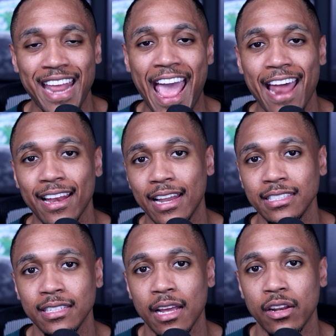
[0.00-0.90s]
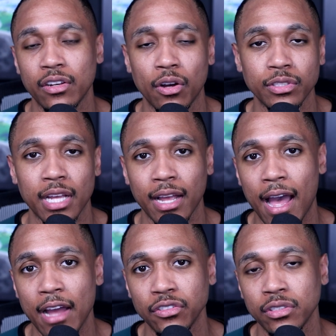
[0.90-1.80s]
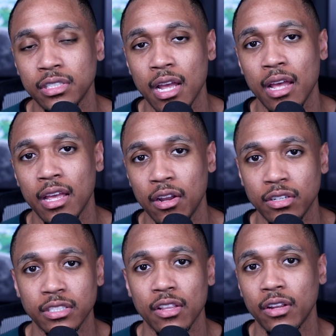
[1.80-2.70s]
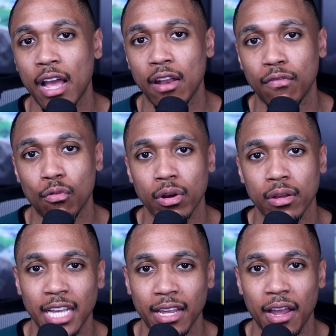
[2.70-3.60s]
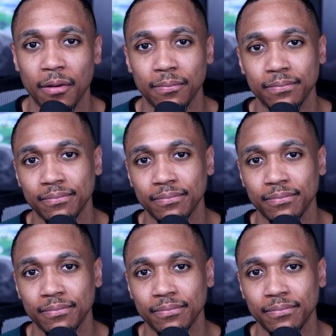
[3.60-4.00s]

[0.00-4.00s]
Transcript: an adolescent and adult psychiatrist here in Southern California. Take care.